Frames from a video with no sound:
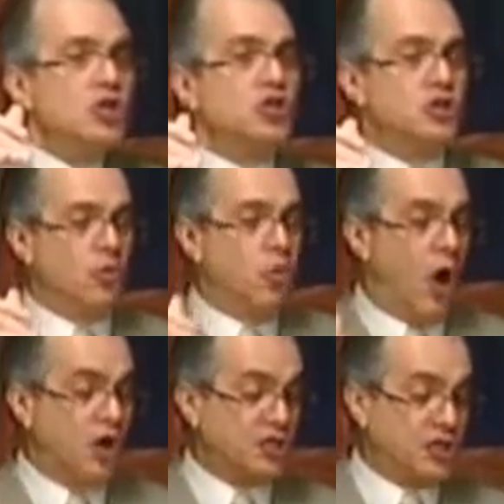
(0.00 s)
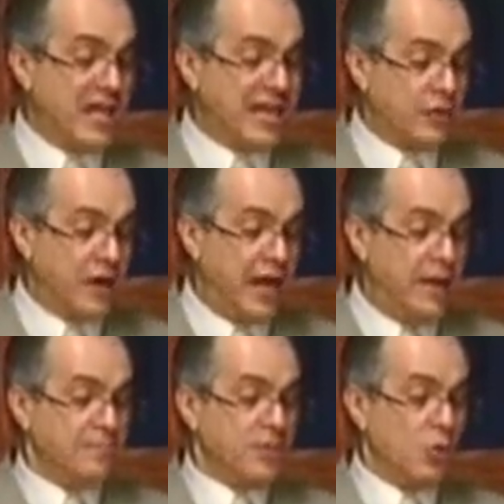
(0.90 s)
To what degree
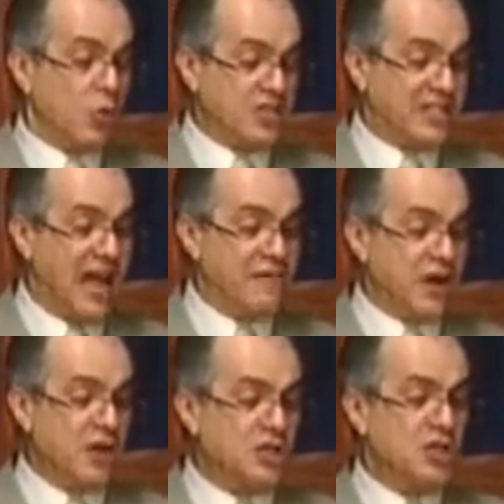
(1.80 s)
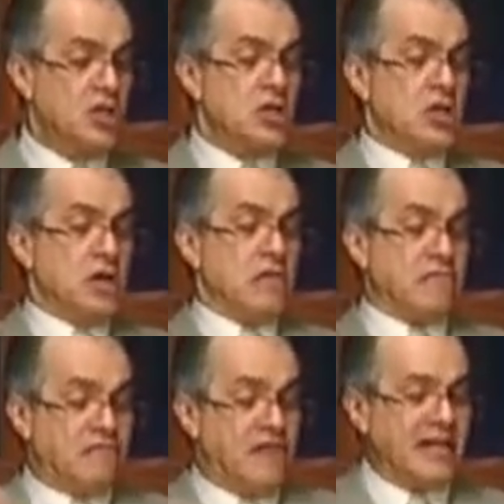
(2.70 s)
was diverse?
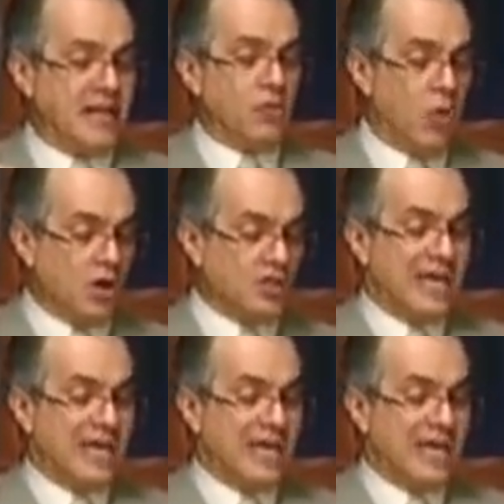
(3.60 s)
That it was